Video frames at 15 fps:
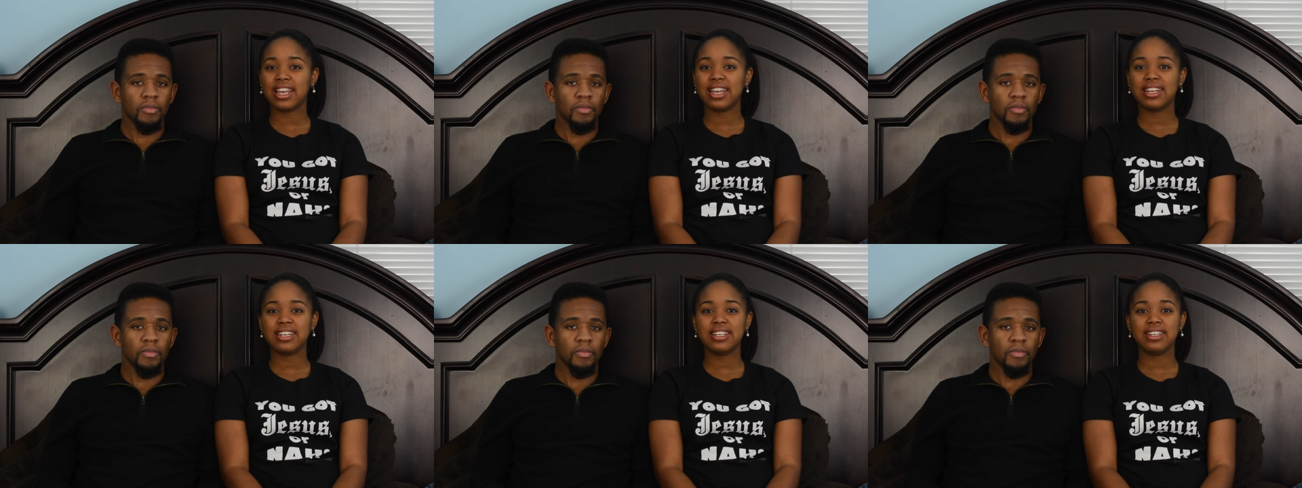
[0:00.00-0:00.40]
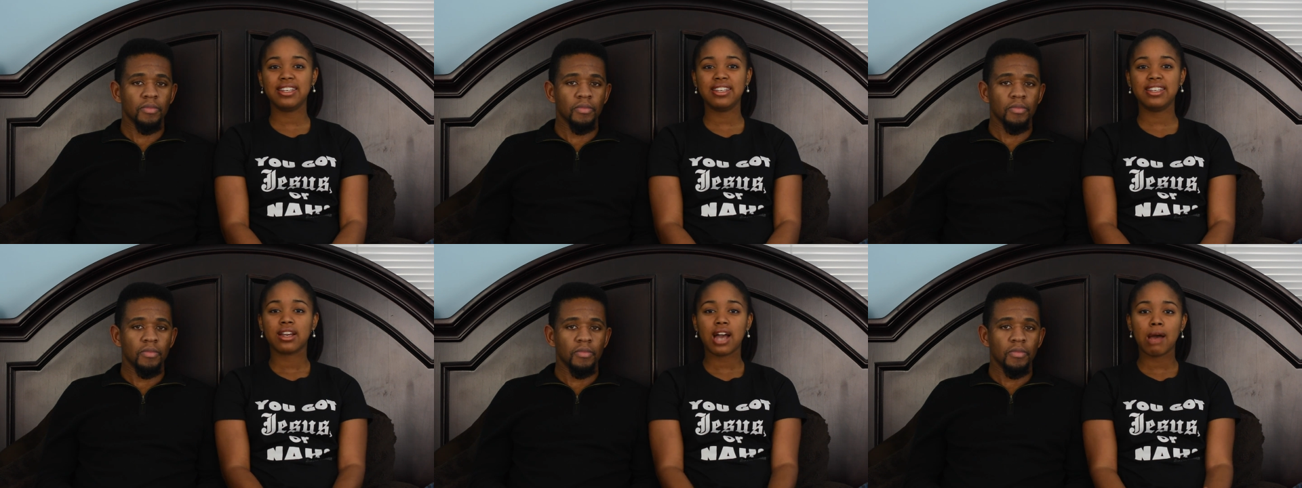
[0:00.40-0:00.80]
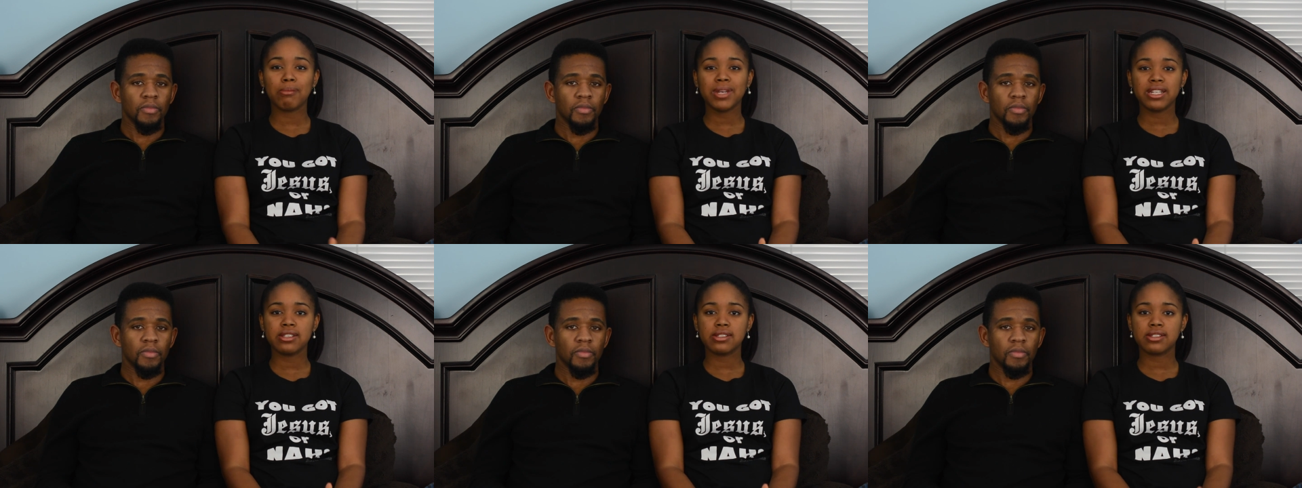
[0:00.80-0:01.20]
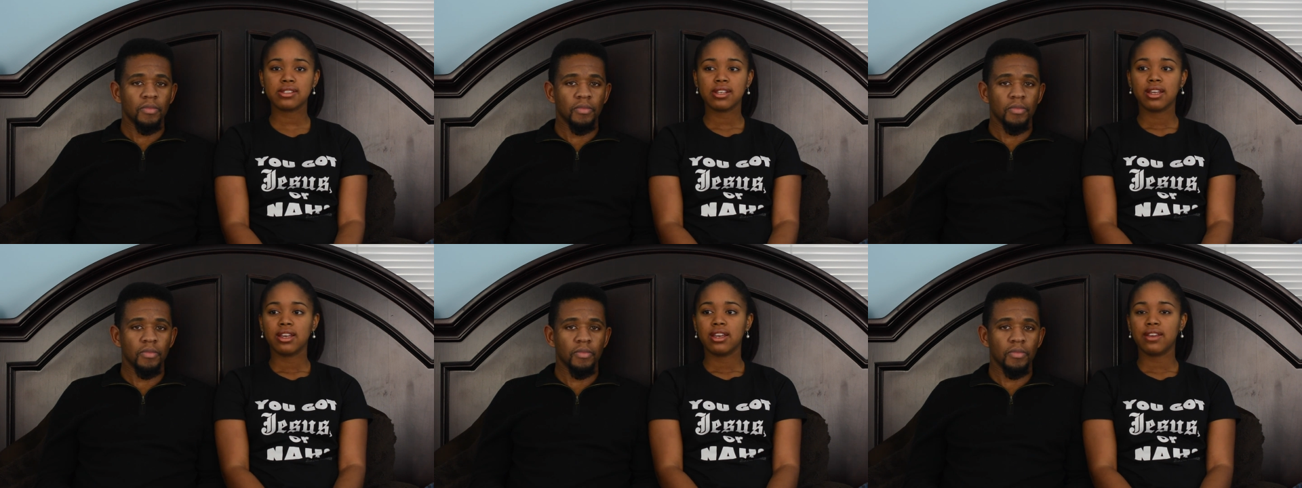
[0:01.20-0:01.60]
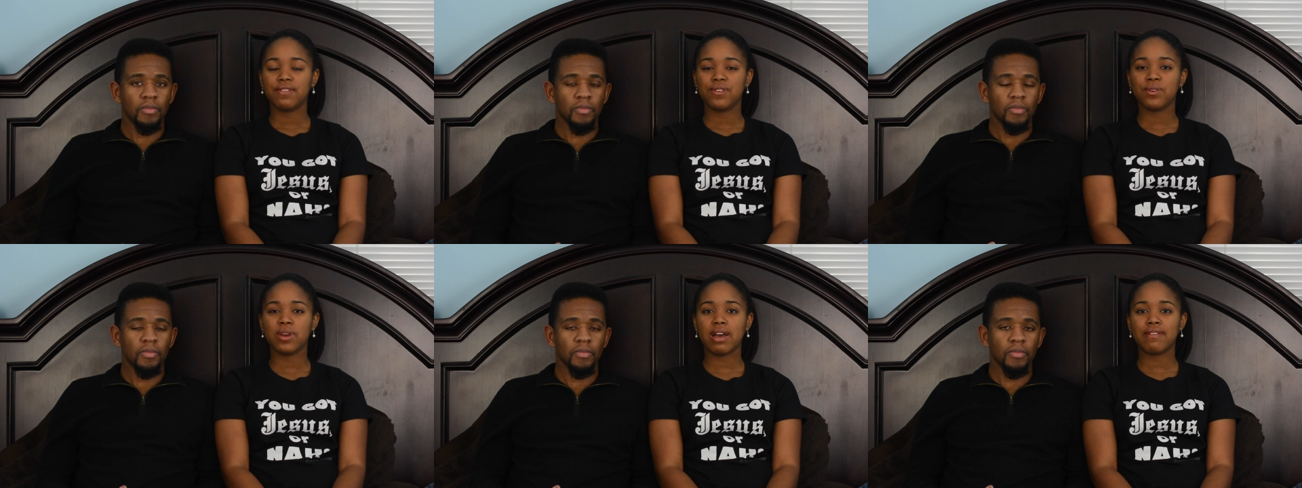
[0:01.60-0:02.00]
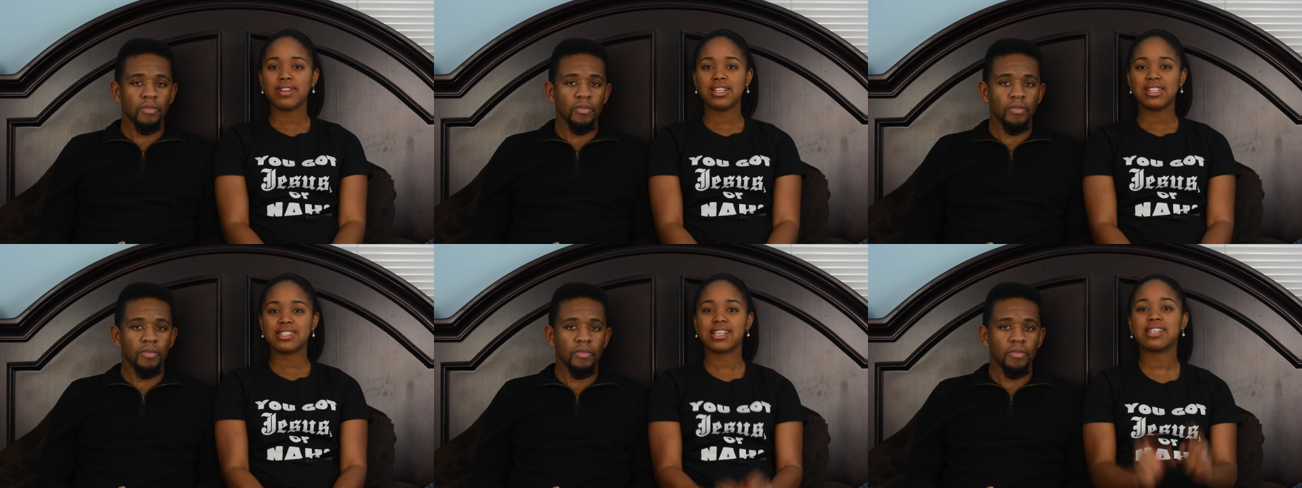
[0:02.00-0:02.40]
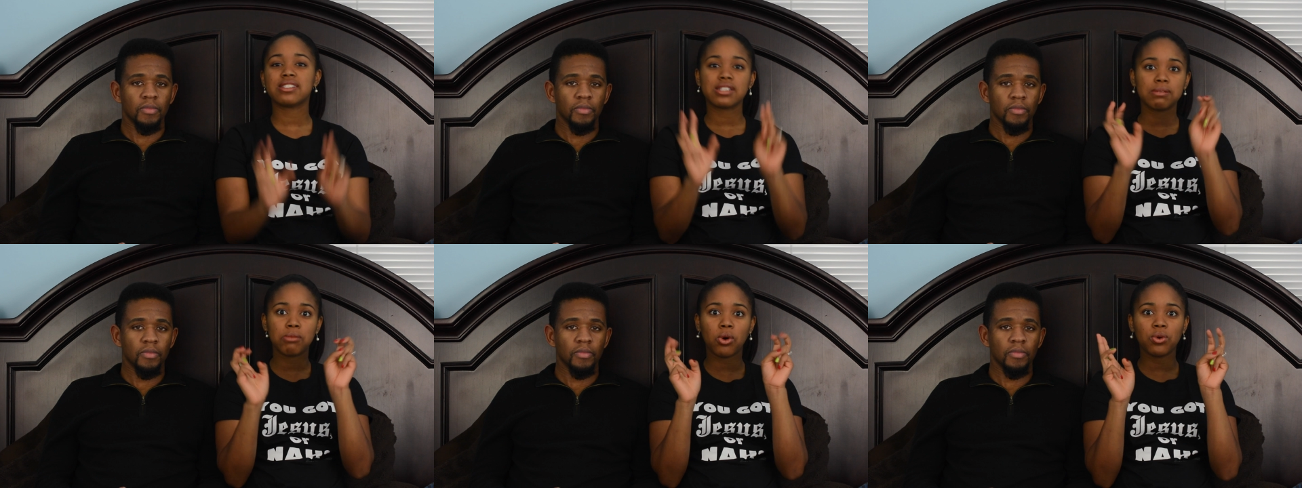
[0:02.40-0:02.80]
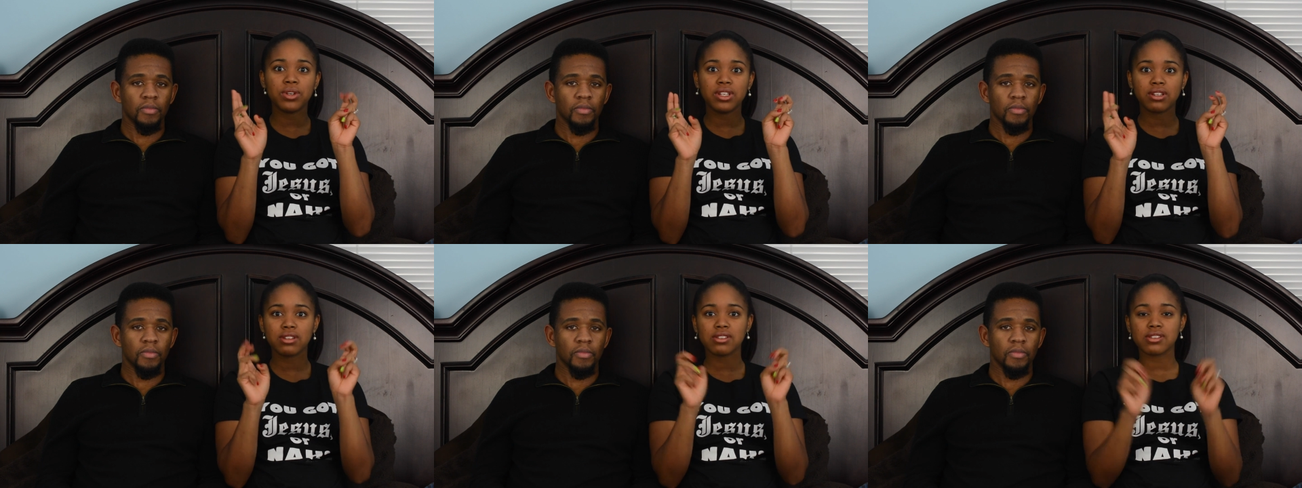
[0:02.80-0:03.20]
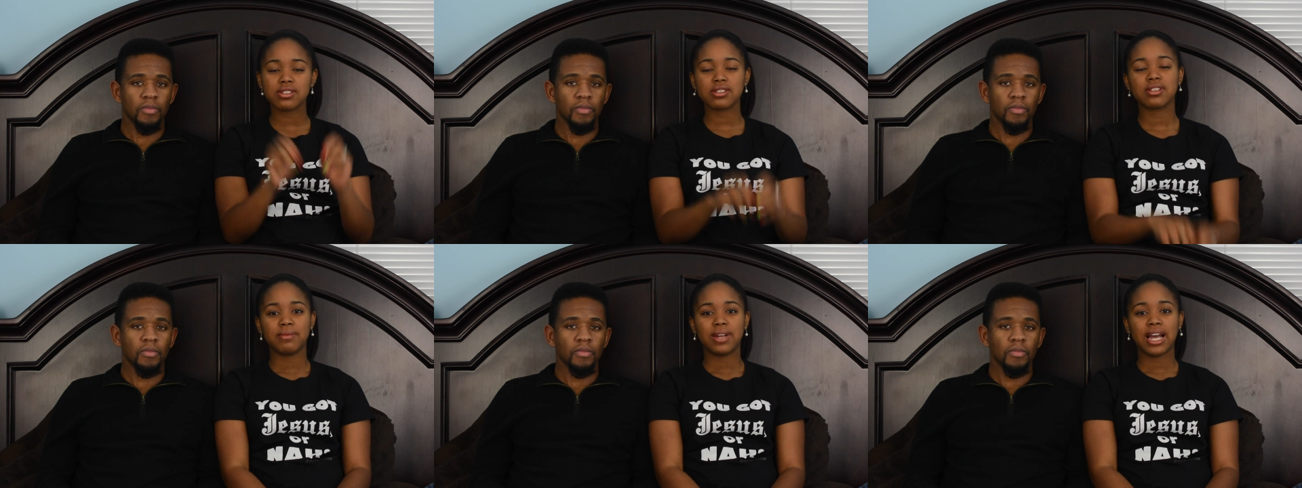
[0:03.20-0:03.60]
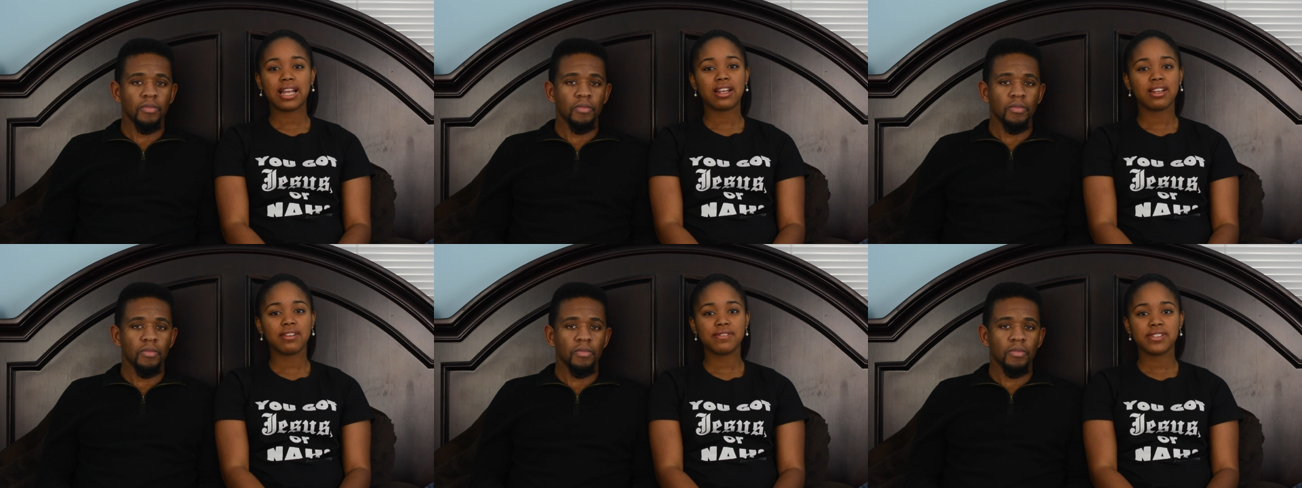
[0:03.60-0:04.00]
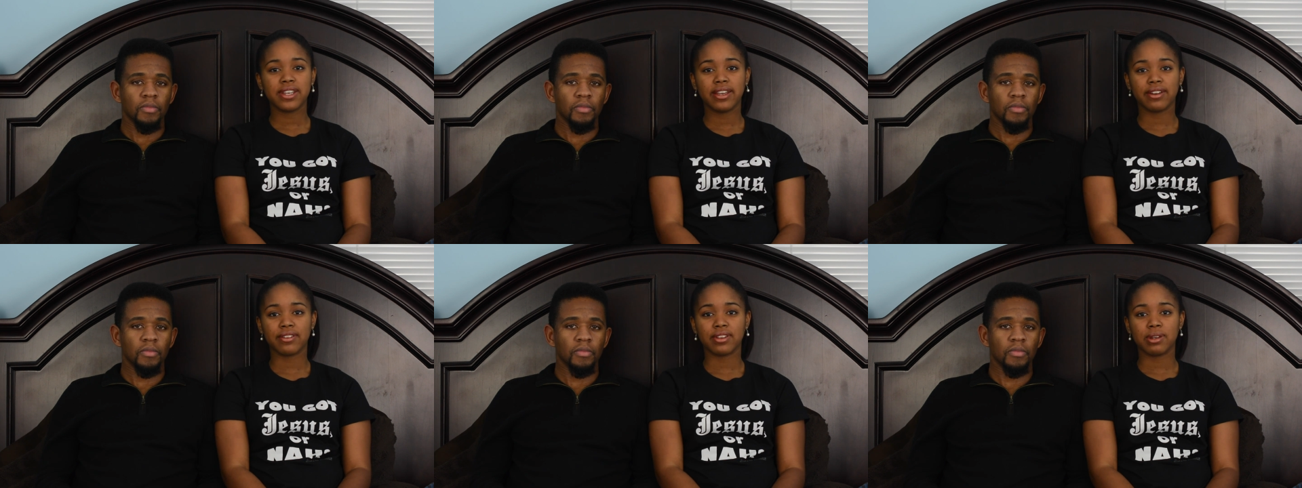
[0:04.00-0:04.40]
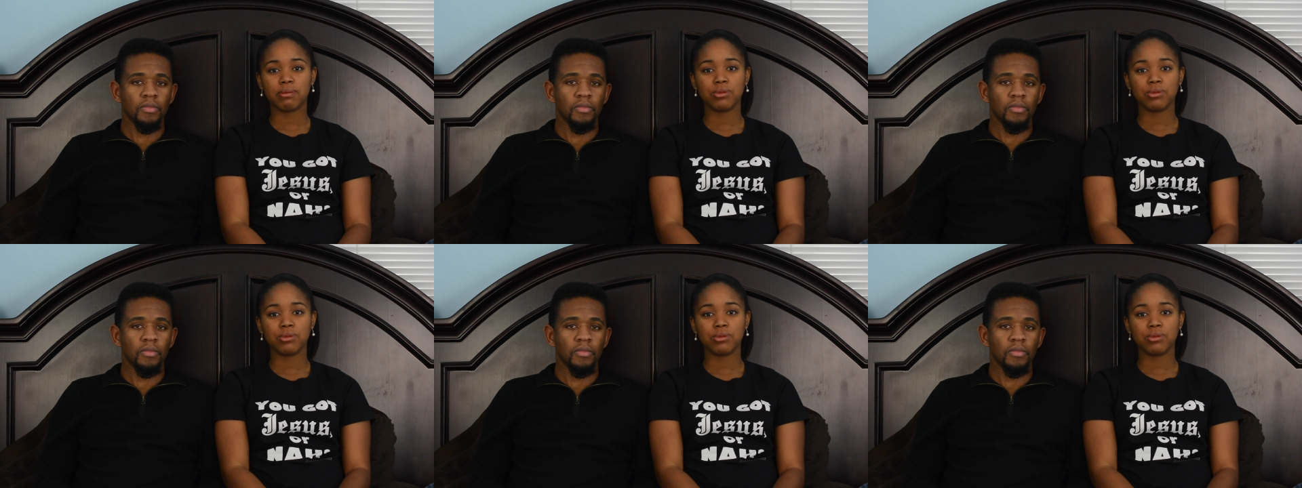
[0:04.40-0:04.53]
Speaker 1: any comments, if you have any testimonials, I'd love to hear them.